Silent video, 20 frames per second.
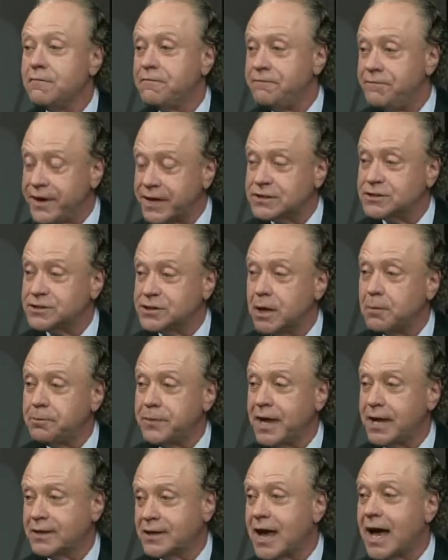fixed
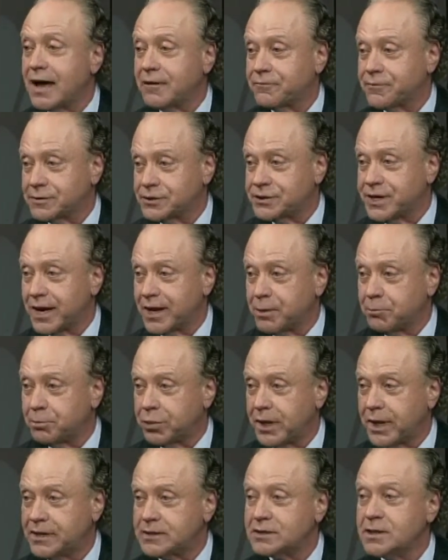up that godforsaken
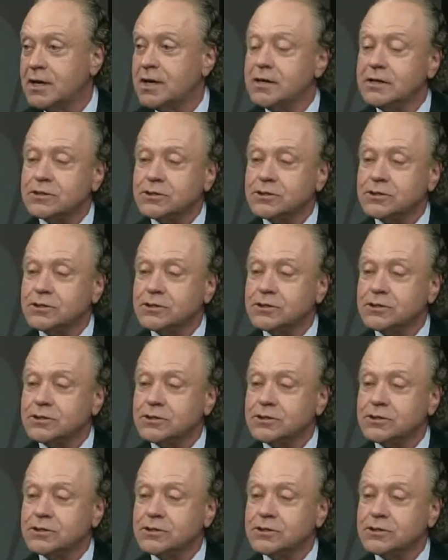place.